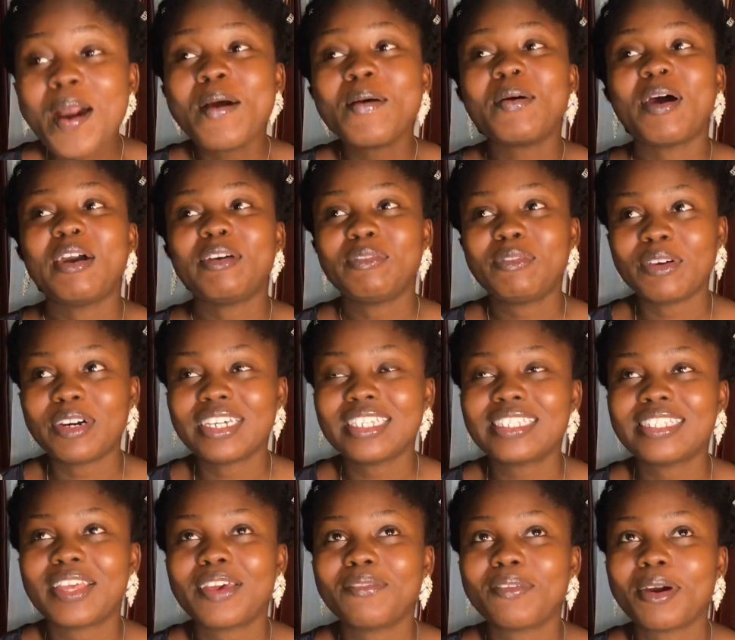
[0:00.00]
my
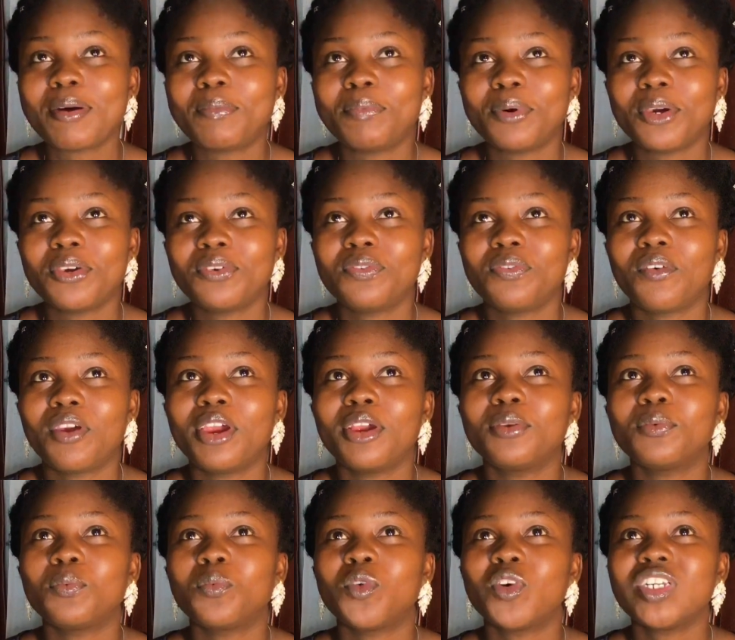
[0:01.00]
first ever
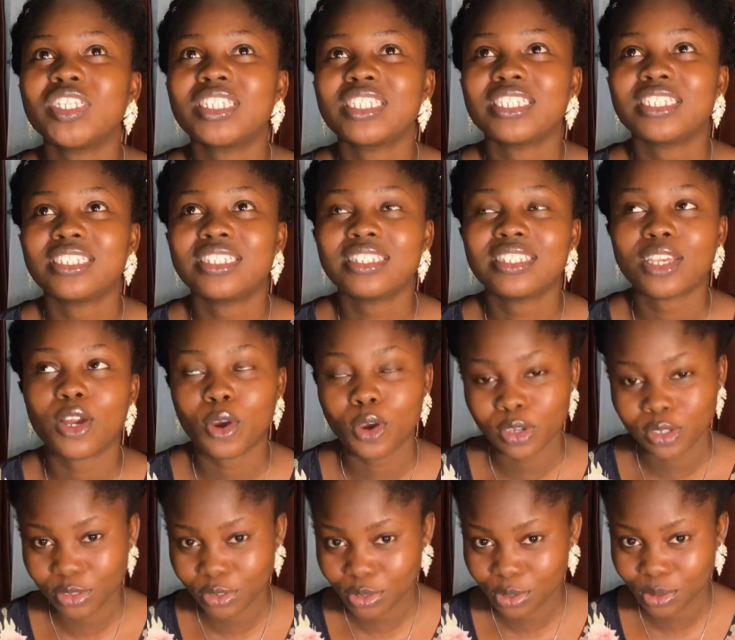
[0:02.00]
boyfriend was in
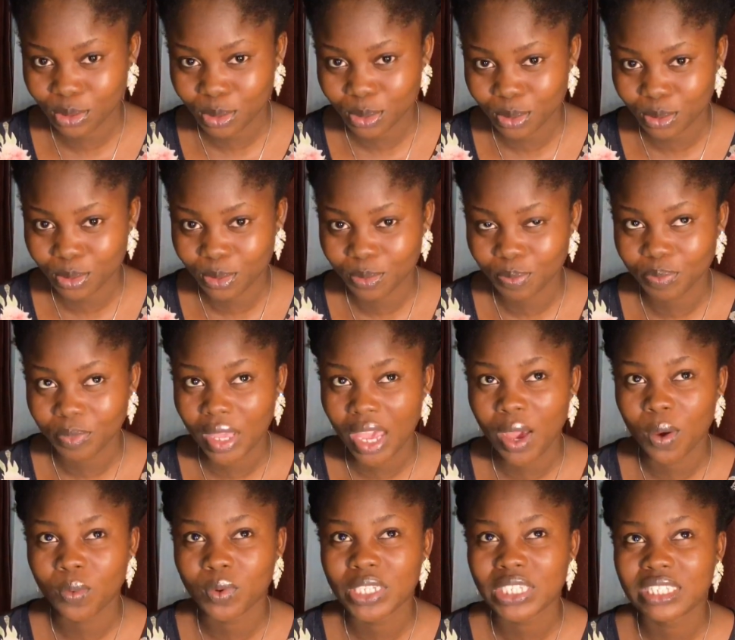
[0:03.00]
secondary school.
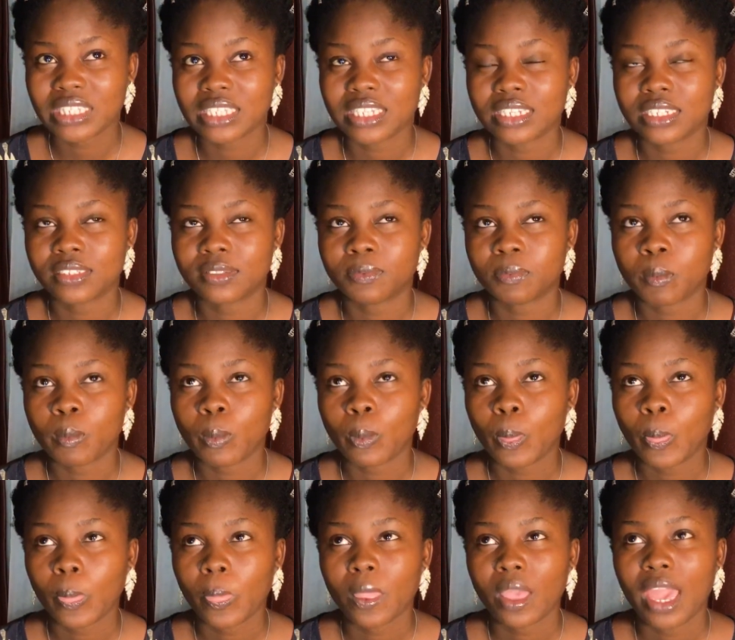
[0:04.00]
I was in
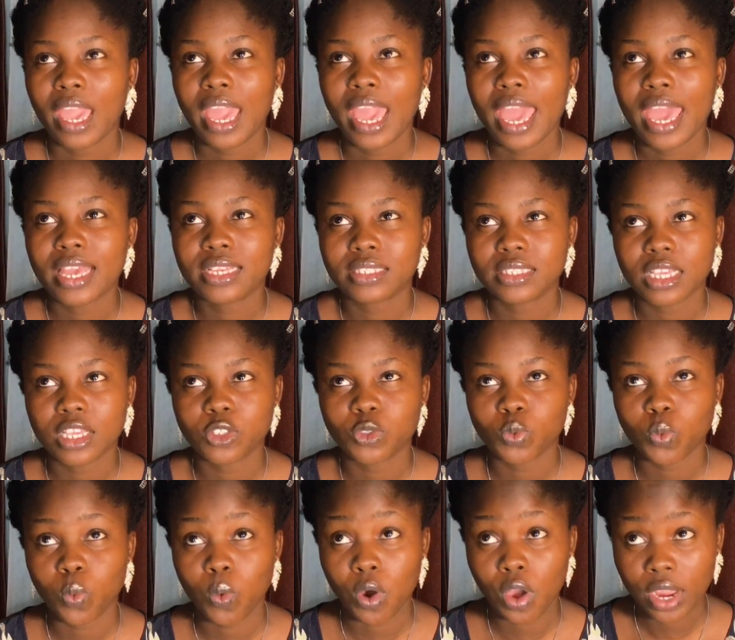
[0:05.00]

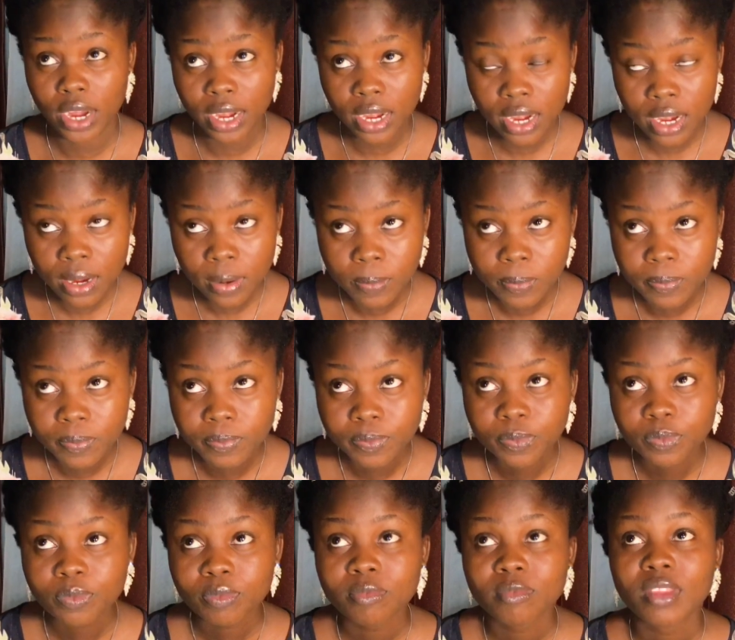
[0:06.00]
SS1,
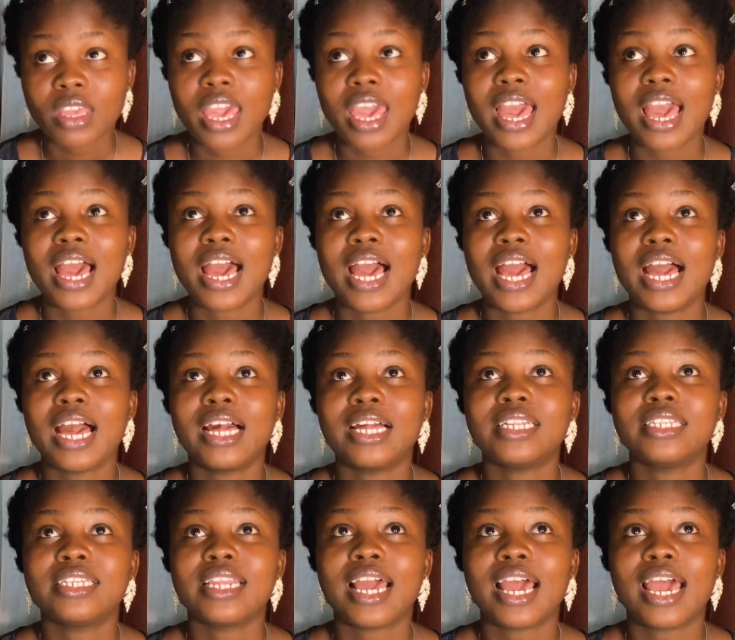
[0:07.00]

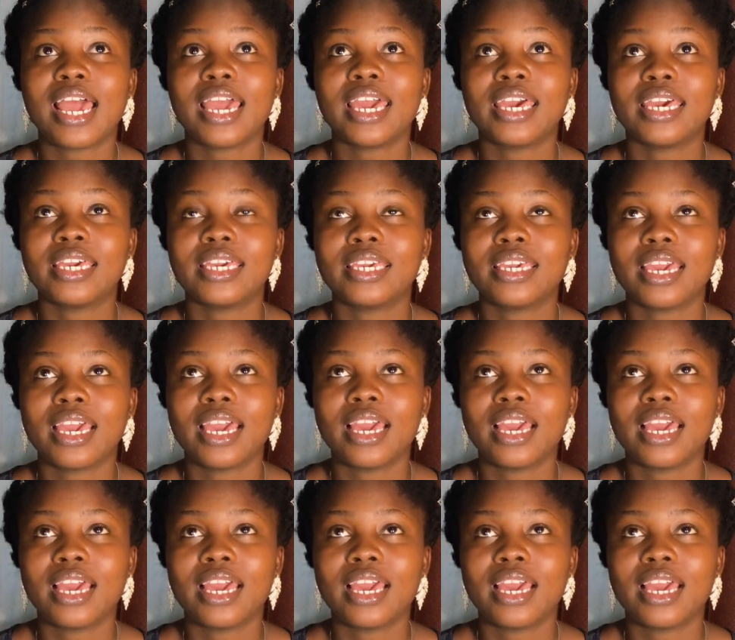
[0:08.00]
and I